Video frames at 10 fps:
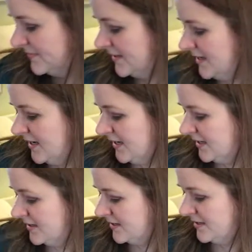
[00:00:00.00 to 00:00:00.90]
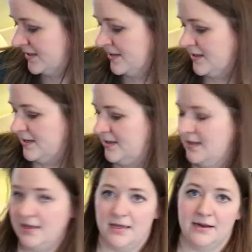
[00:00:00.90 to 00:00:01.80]
Okay,
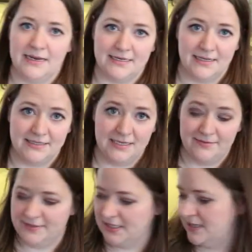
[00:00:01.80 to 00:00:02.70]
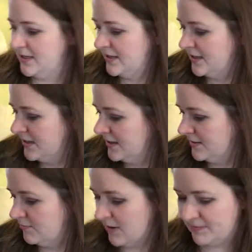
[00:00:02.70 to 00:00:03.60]
all right, I saved
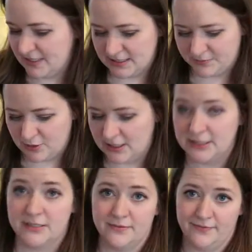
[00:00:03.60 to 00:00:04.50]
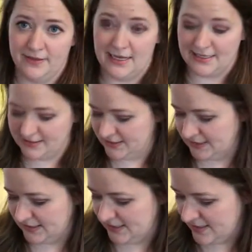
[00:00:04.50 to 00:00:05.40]
my biggest project for last.
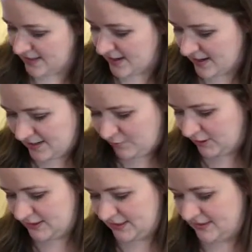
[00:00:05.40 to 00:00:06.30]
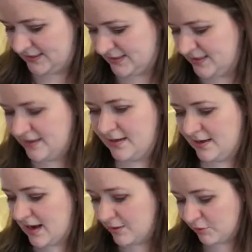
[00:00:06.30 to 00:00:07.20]
I worked on this
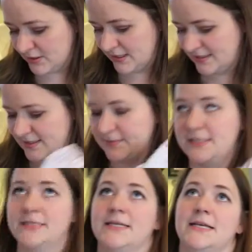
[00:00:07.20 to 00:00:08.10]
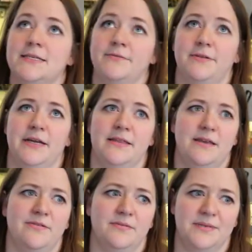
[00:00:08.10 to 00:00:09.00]
obsessively, I
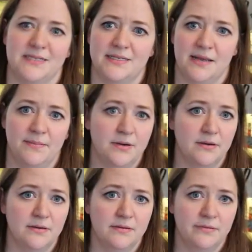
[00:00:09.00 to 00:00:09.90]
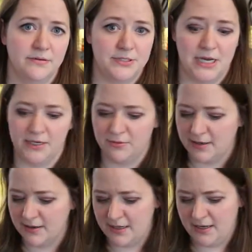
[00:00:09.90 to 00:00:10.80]
think from December through
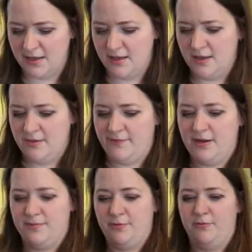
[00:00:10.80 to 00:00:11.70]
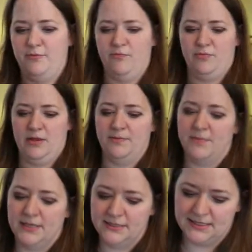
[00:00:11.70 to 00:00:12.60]
January for a couple
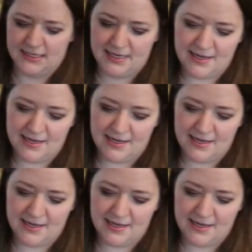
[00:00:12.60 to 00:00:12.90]
months.